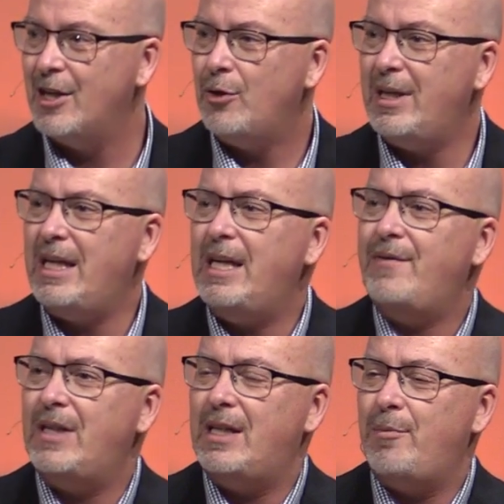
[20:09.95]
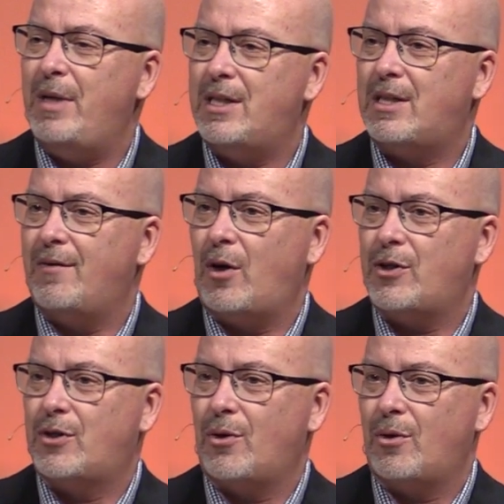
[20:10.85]
who even in the midst of our
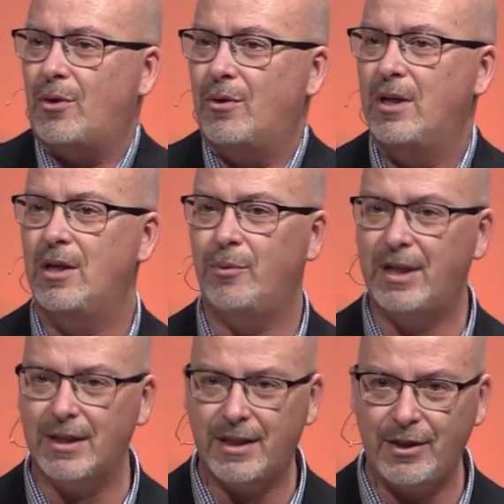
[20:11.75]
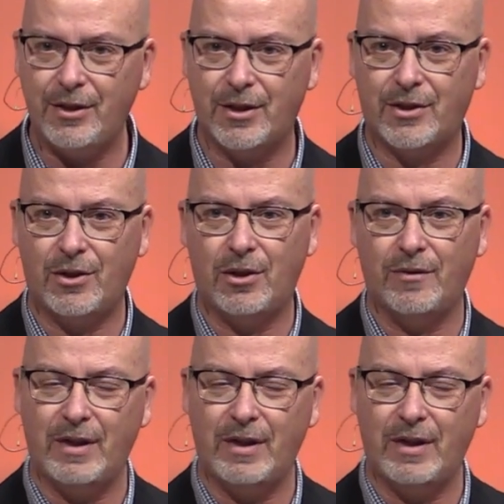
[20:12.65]
sorrow, we continue to serve.